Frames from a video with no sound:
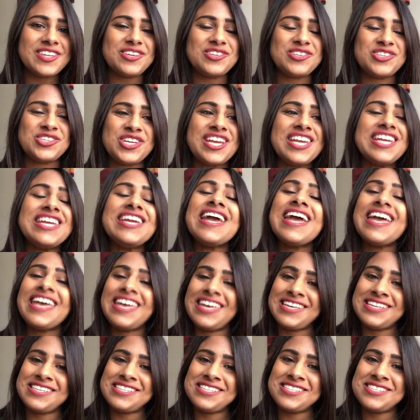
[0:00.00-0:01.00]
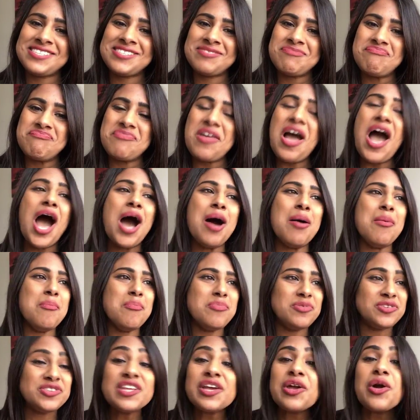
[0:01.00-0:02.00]
She is a
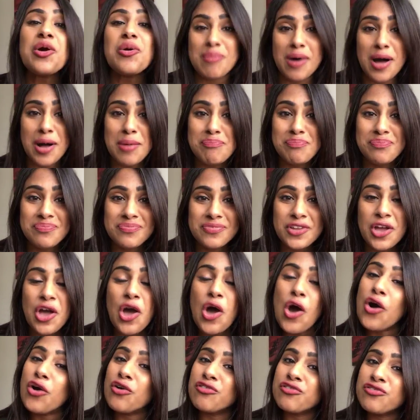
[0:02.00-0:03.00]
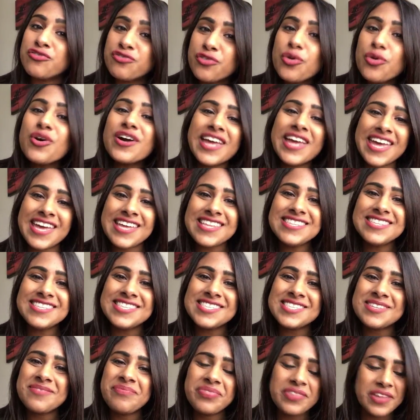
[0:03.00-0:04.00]
single mum of 4
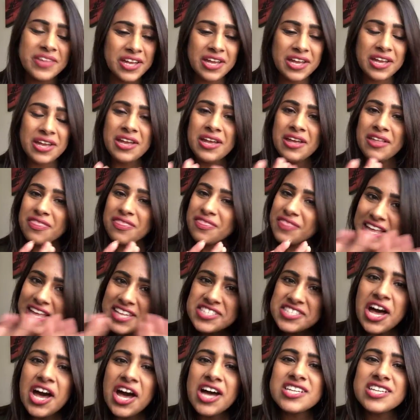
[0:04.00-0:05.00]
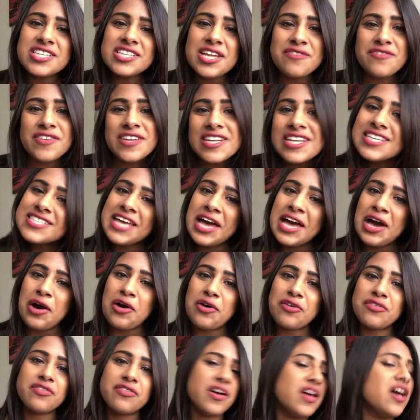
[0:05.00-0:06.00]
kids. That's hard enough in
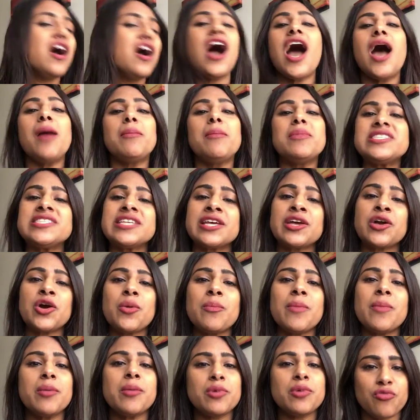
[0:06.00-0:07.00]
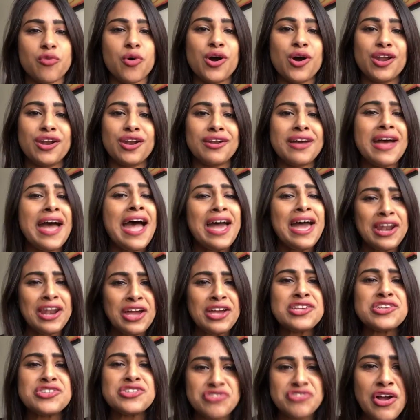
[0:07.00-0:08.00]
itself. I'm a single mum of 1 and
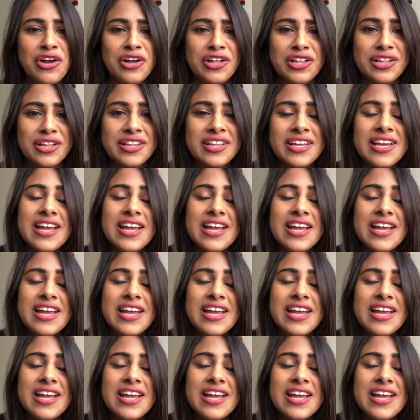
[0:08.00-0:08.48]
I struggle.